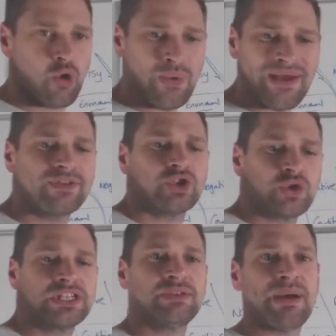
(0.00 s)
or we have a
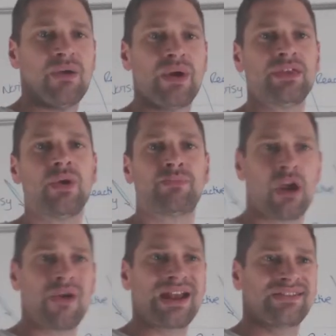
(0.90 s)
choice about whether we're
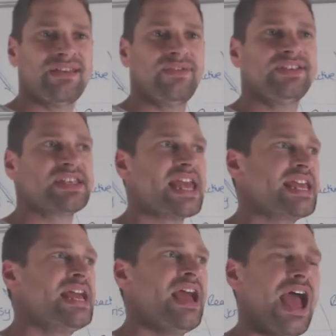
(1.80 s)
proactive and
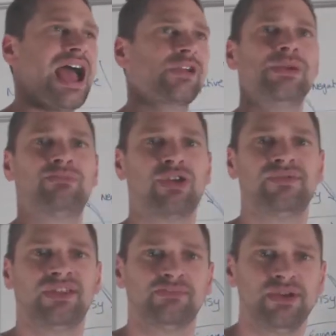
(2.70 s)
say, how can we
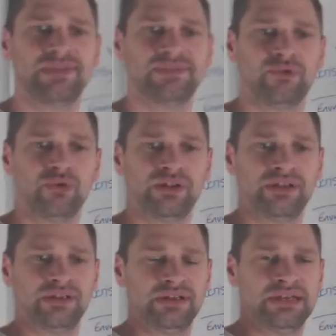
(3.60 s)
improve this moving forward?
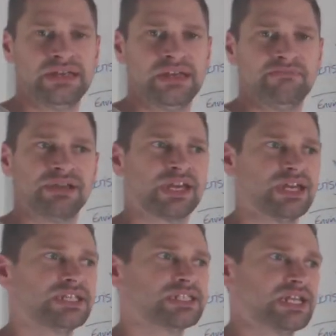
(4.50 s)

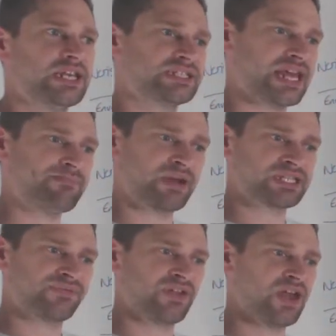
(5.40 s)
Because it's that
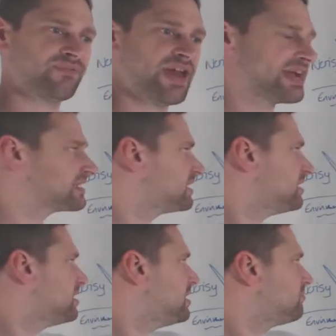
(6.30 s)
butterfly effect.
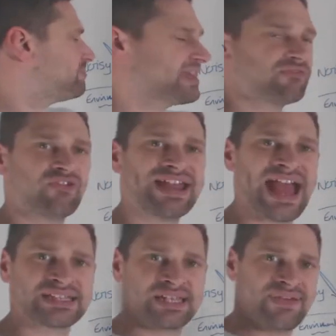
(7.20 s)
Being
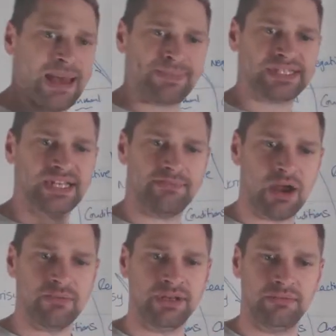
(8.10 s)
reactive happens in the
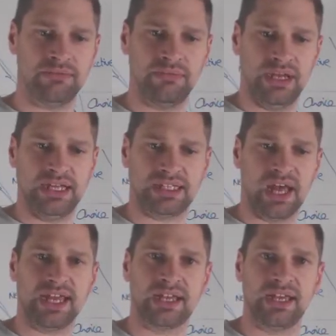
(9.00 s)
moment. It's
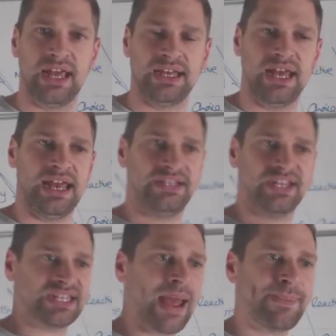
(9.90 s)
like it, it
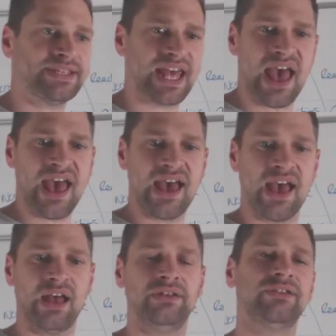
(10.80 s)
just happens there,
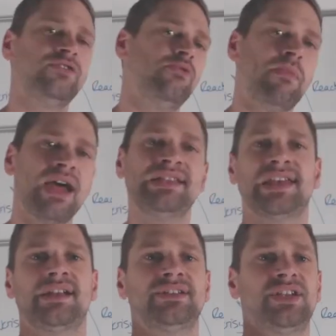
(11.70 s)
and your mind
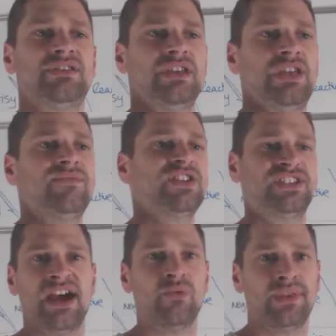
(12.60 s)
tells you that you've
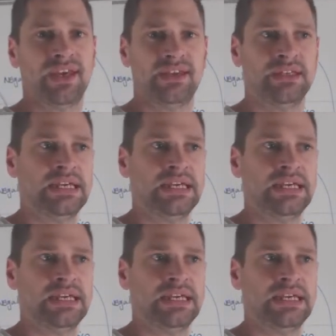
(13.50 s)
just dealt with it.